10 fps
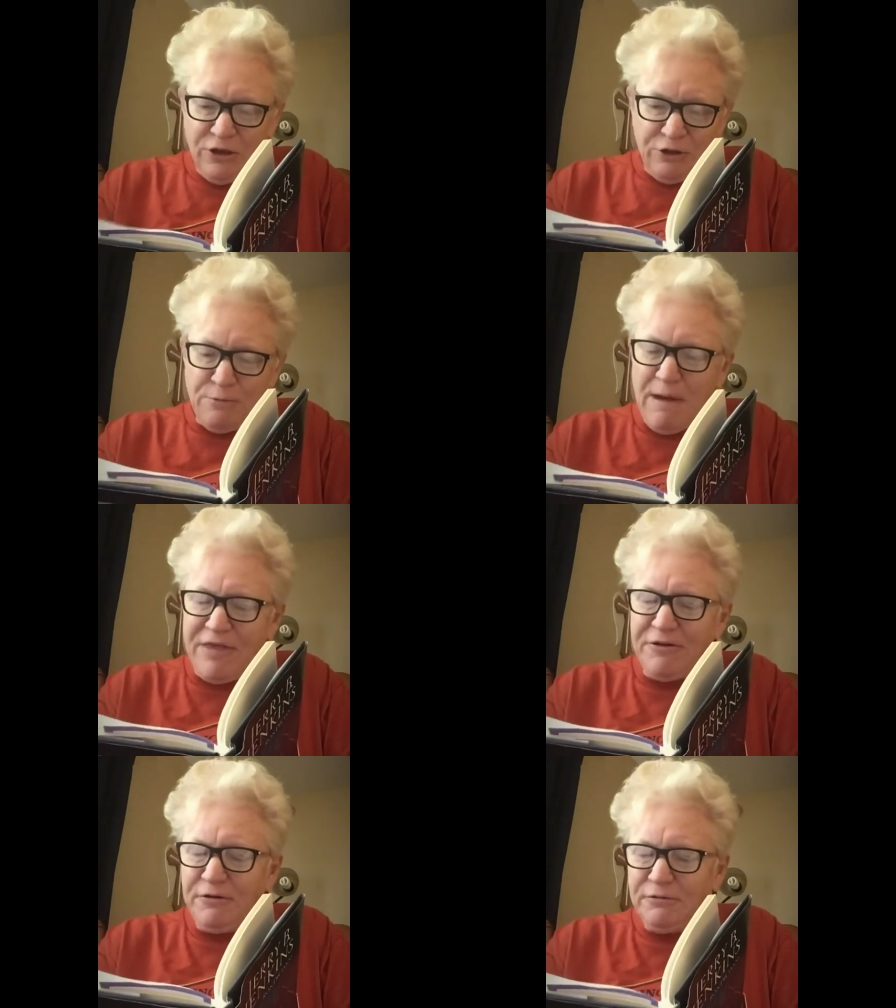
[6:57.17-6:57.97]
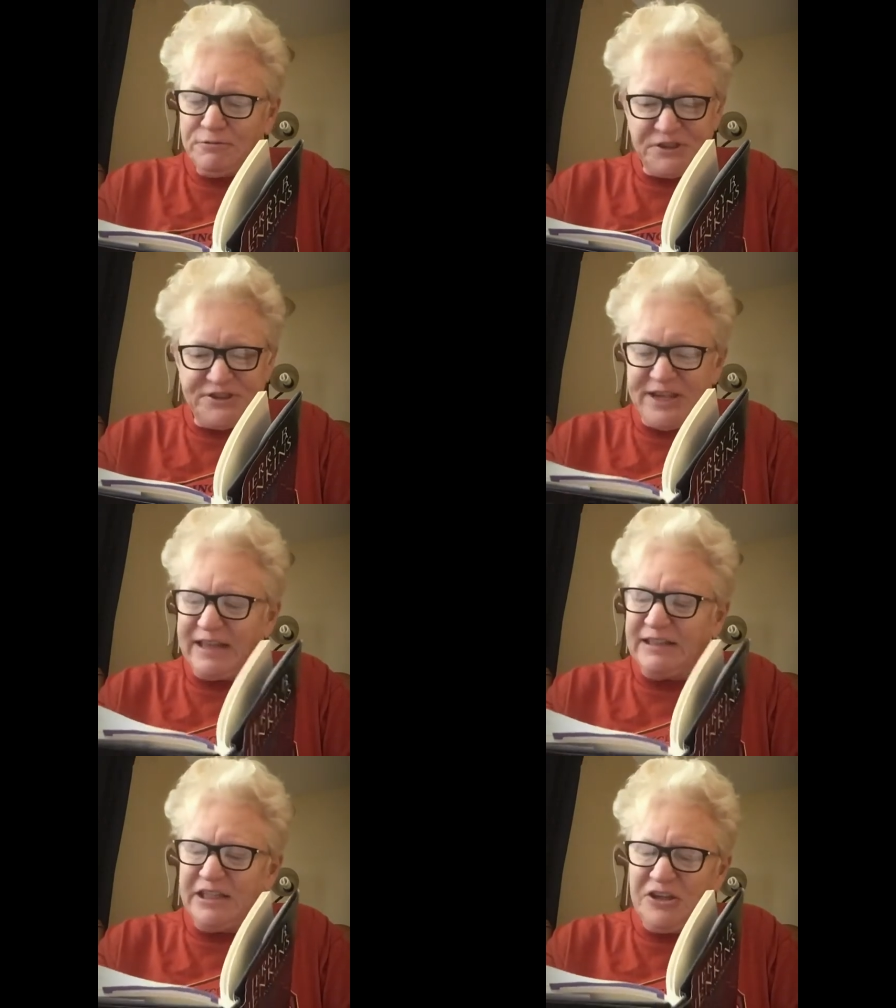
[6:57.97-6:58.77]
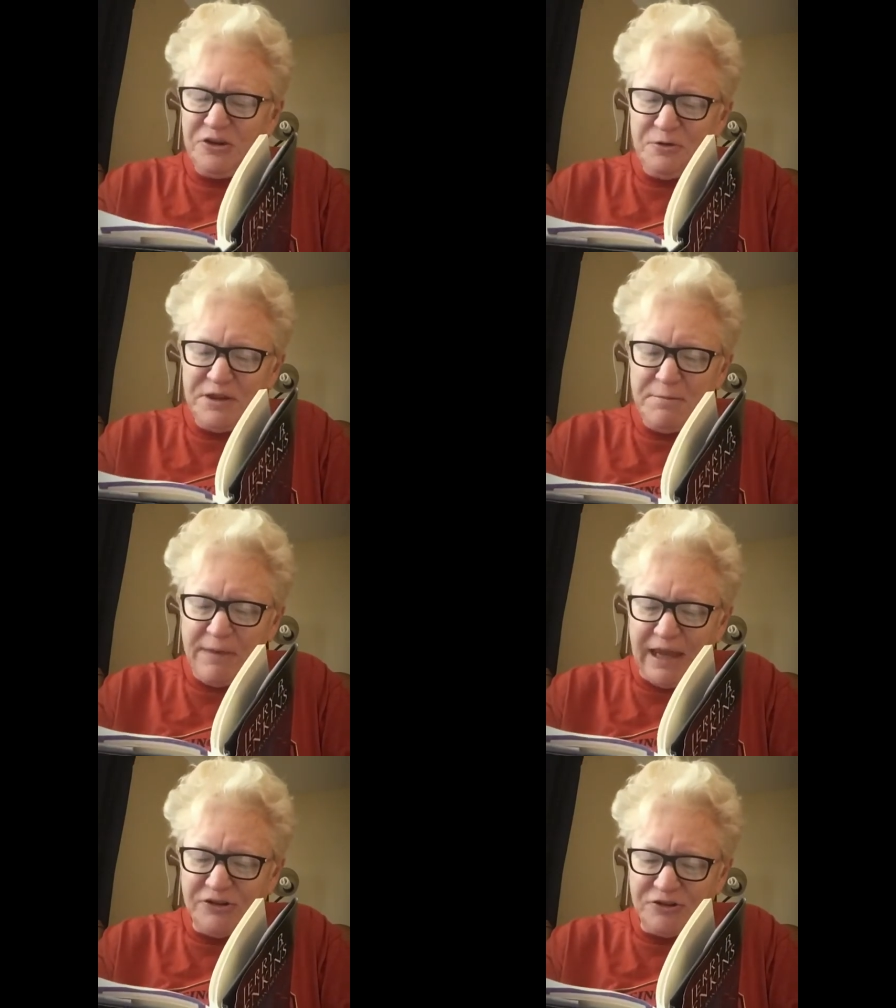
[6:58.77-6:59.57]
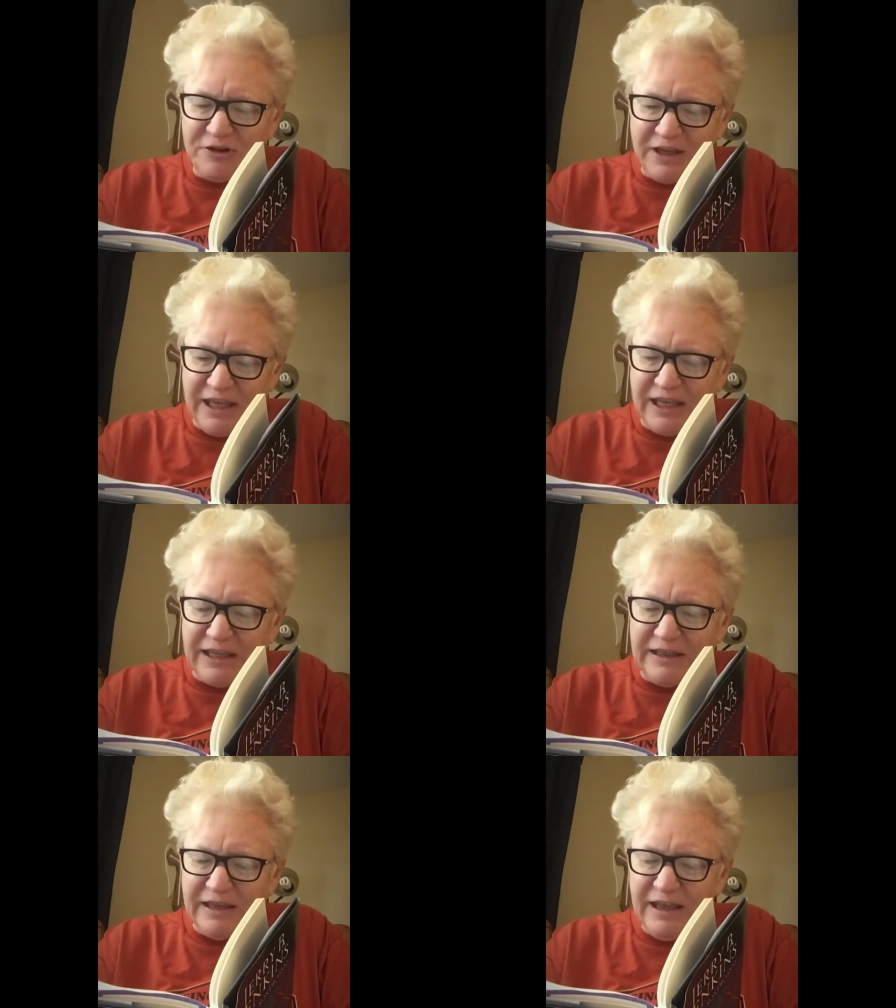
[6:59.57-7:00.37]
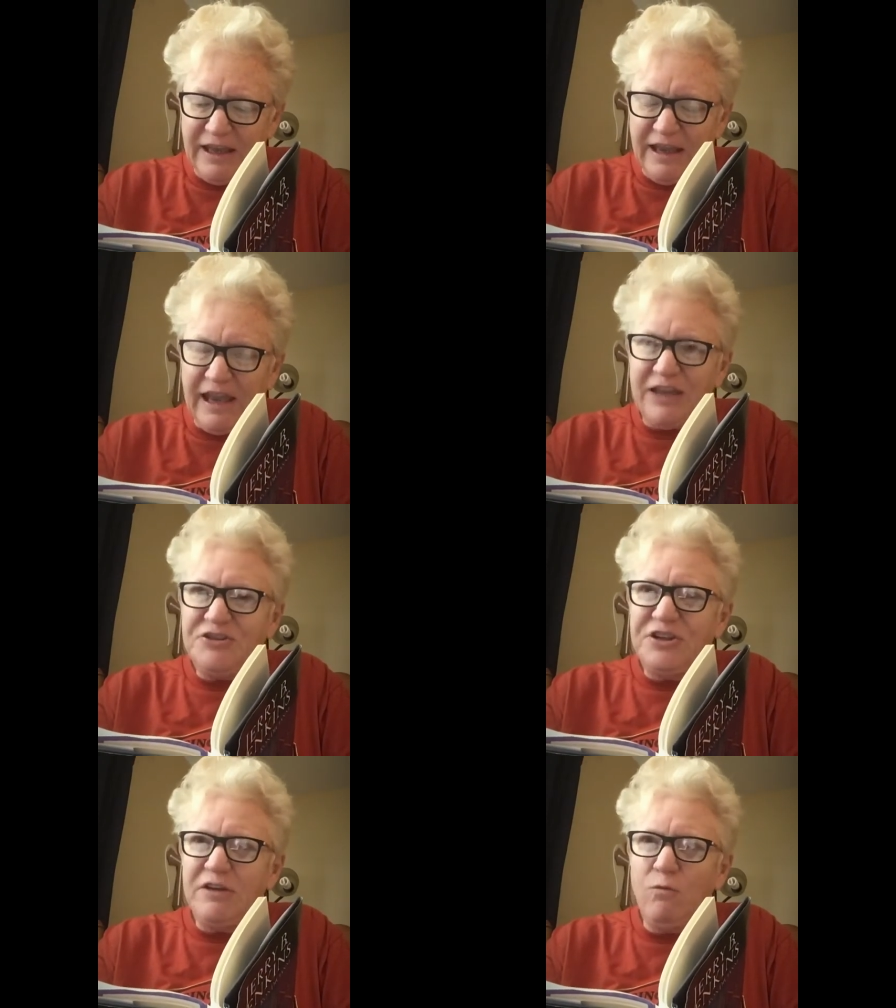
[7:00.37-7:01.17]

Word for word: Your mother was settling you in the manger again, and she